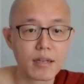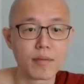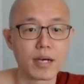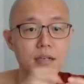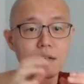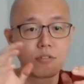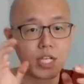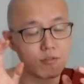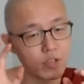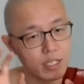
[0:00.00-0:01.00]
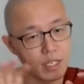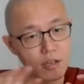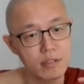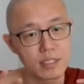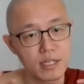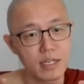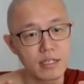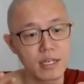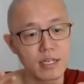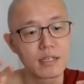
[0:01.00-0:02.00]
But we cannot deny
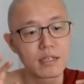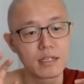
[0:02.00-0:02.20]
that